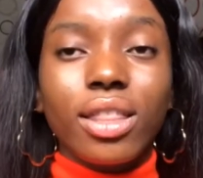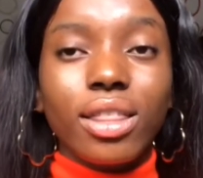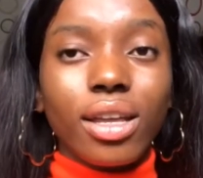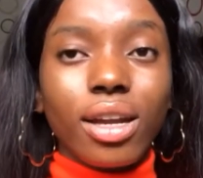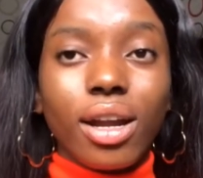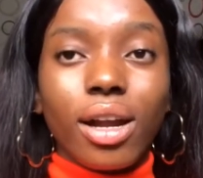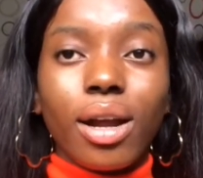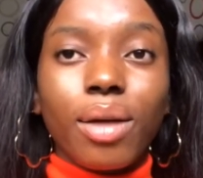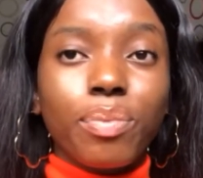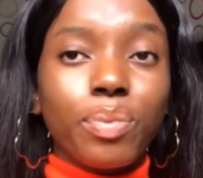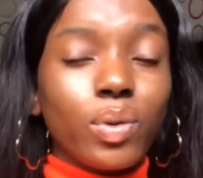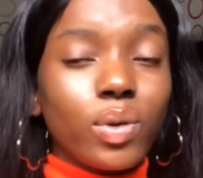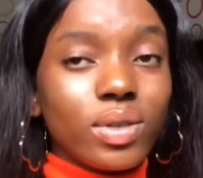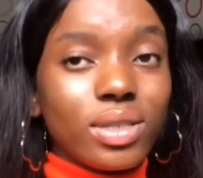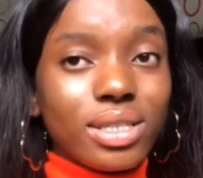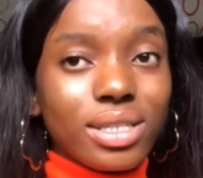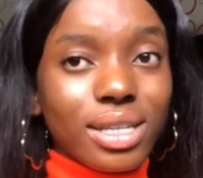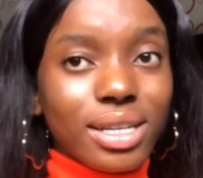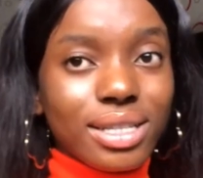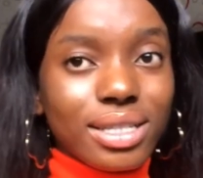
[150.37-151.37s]
There are
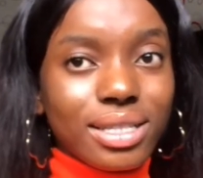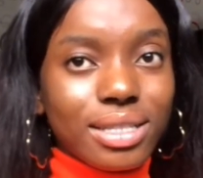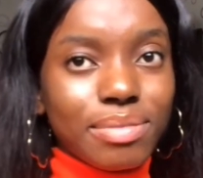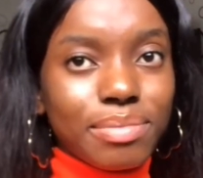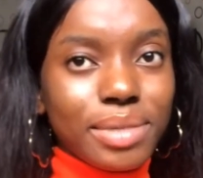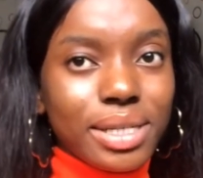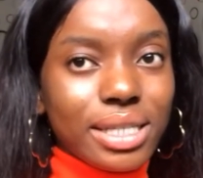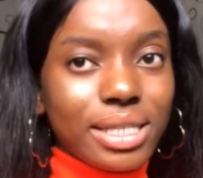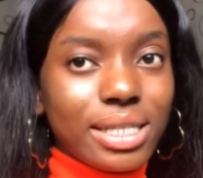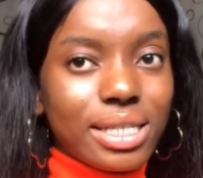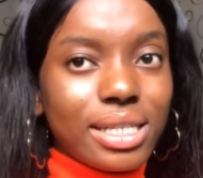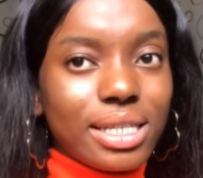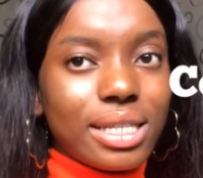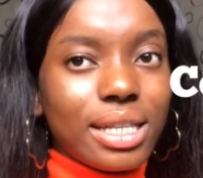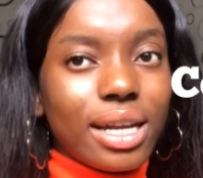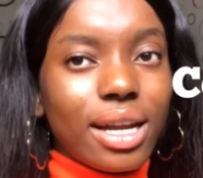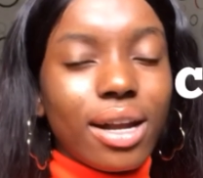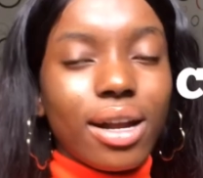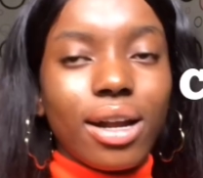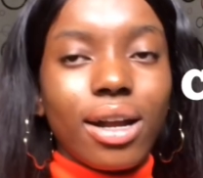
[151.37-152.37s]
processed meats,
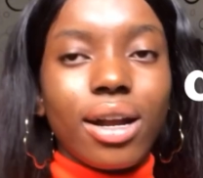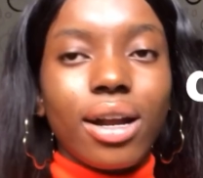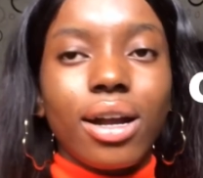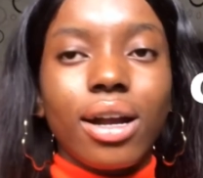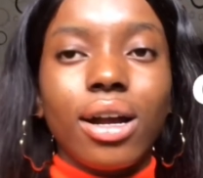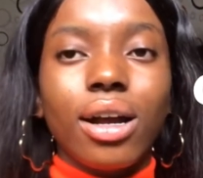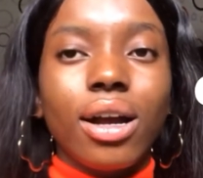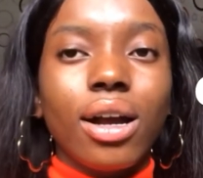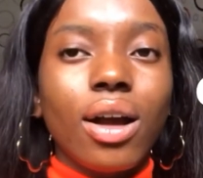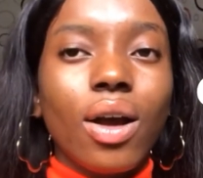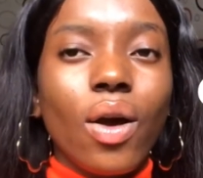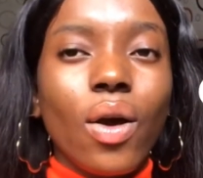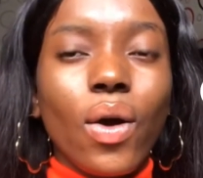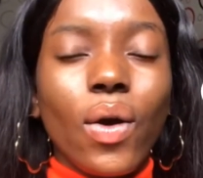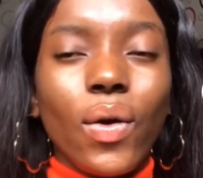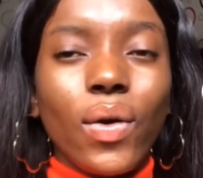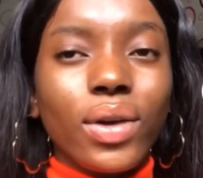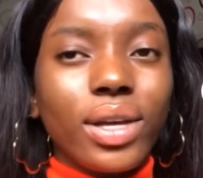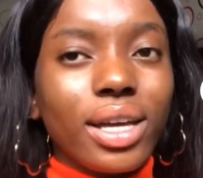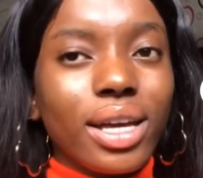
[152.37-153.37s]
there are
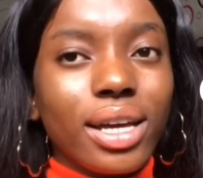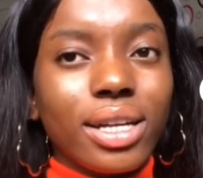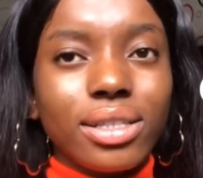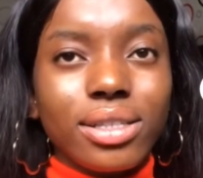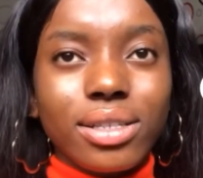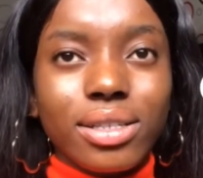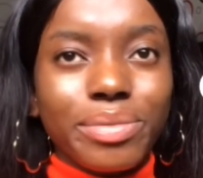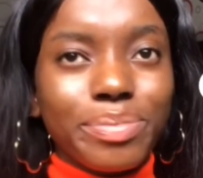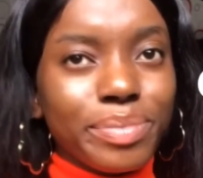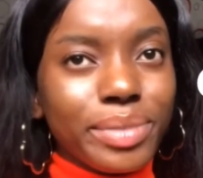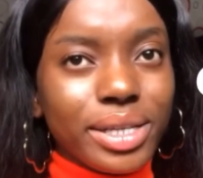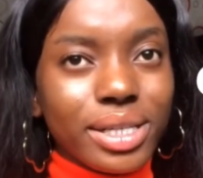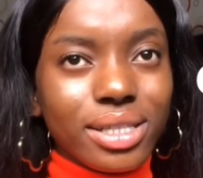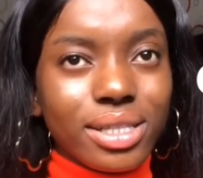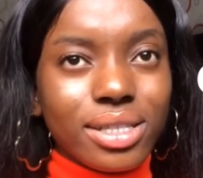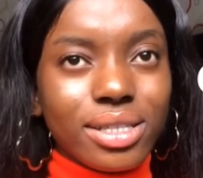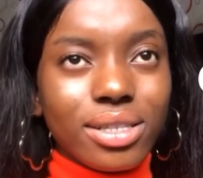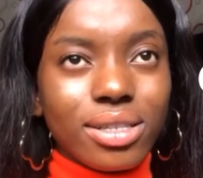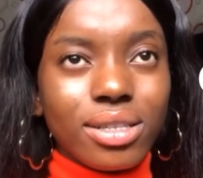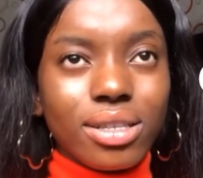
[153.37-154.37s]
organic
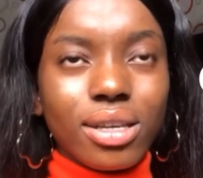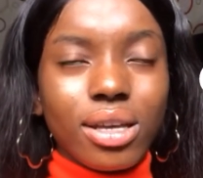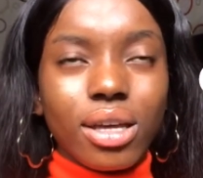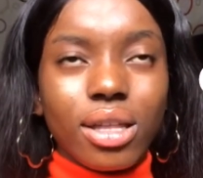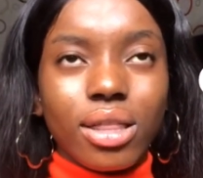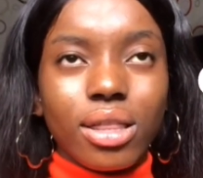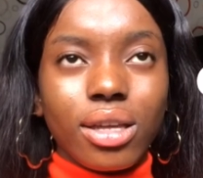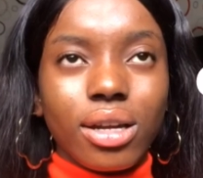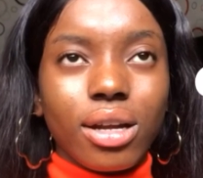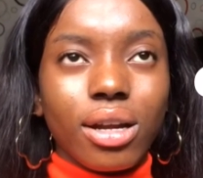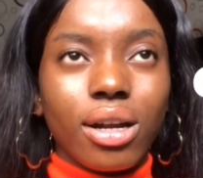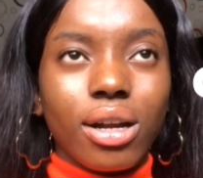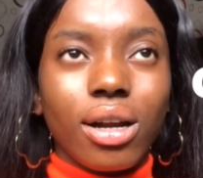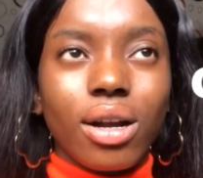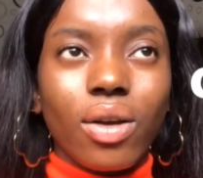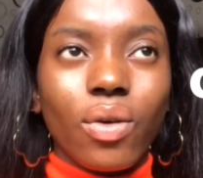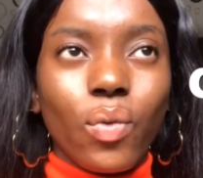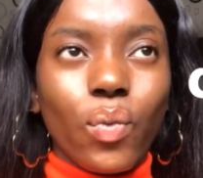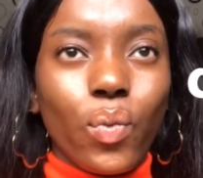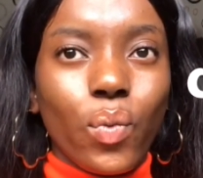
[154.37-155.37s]
meats, there
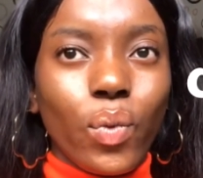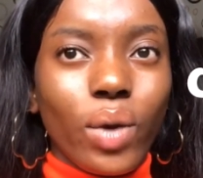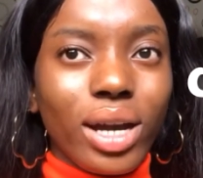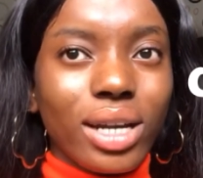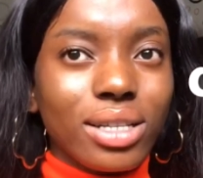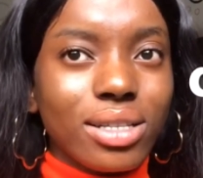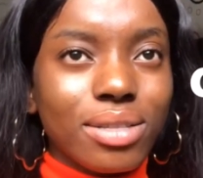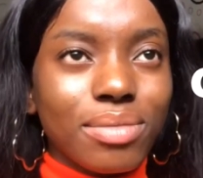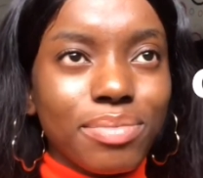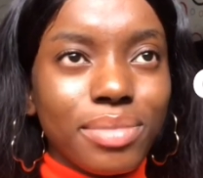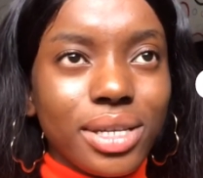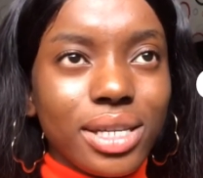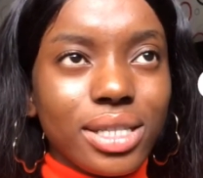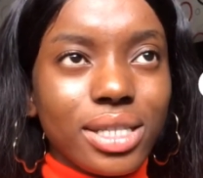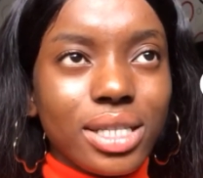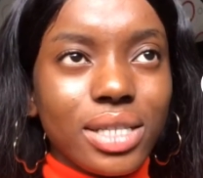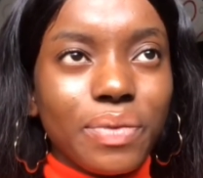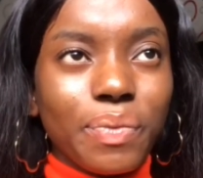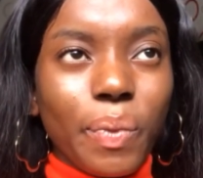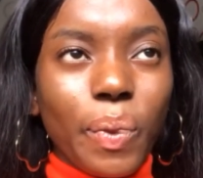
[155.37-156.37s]
are white
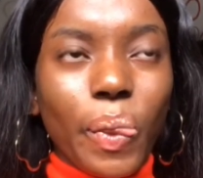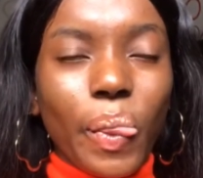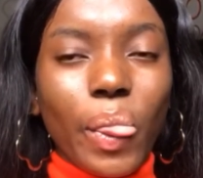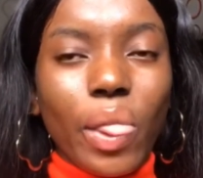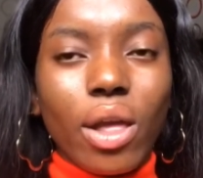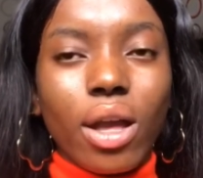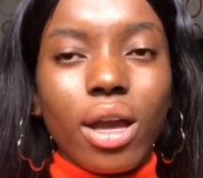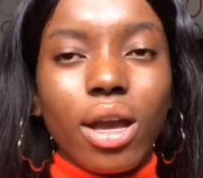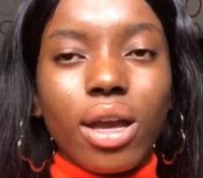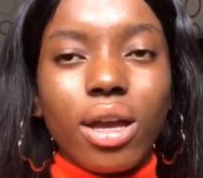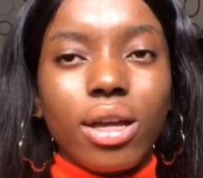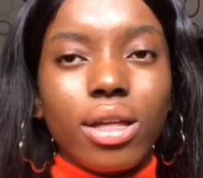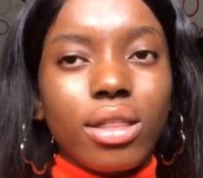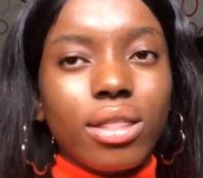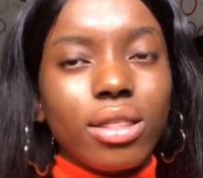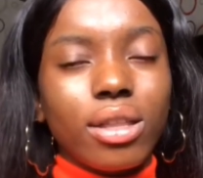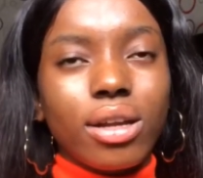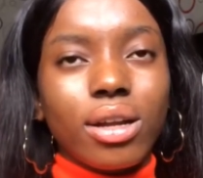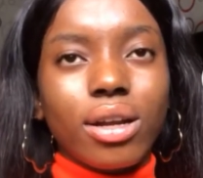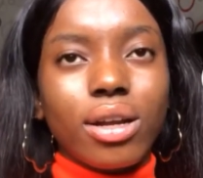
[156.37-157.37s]
meat,
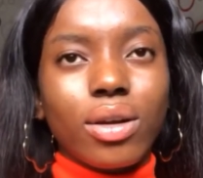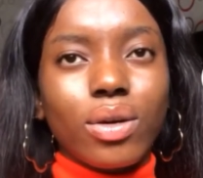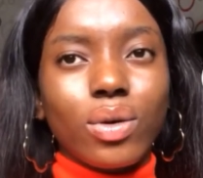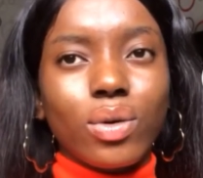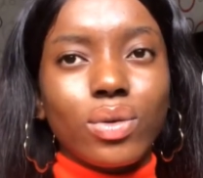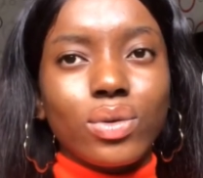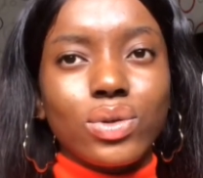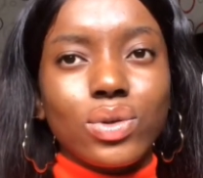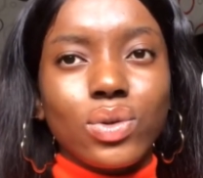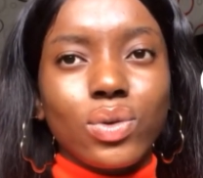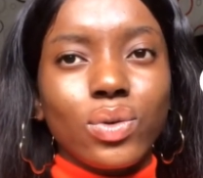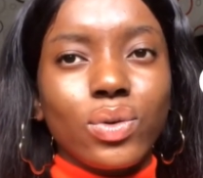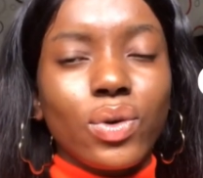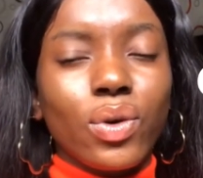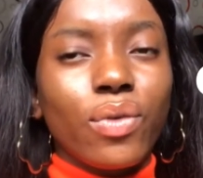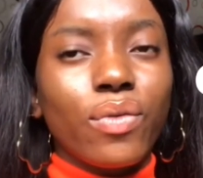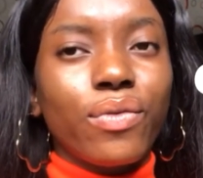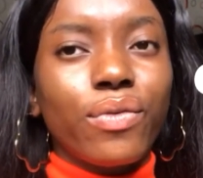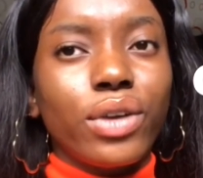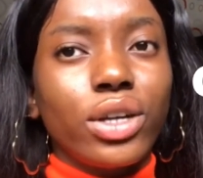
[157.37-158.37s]
and there are also
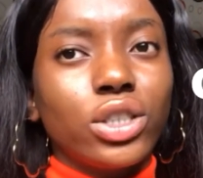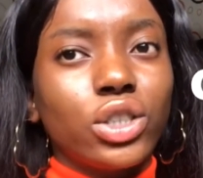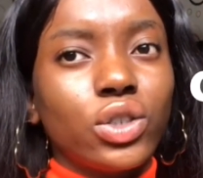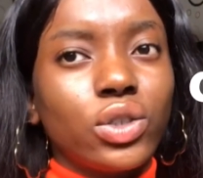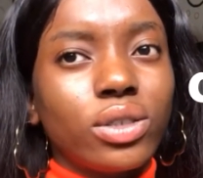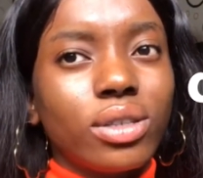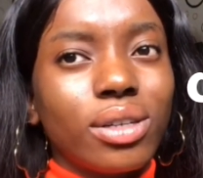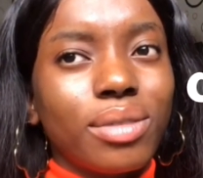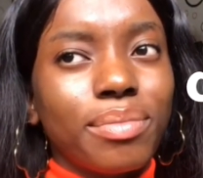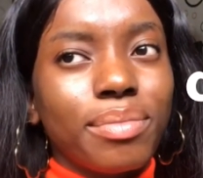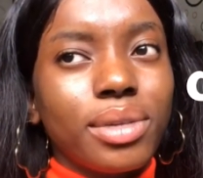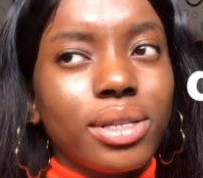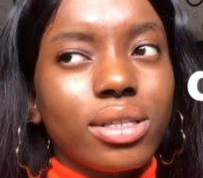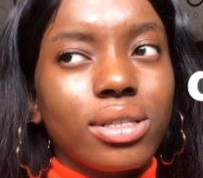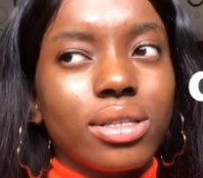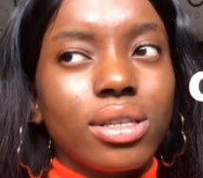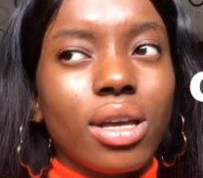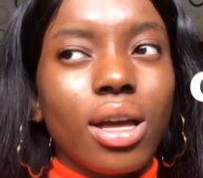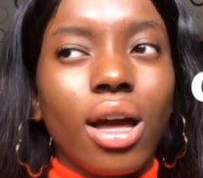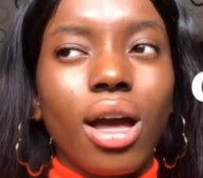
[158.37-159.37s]
conventional
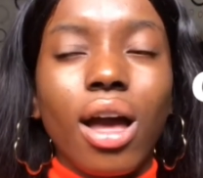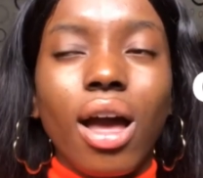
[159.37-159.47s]
meat.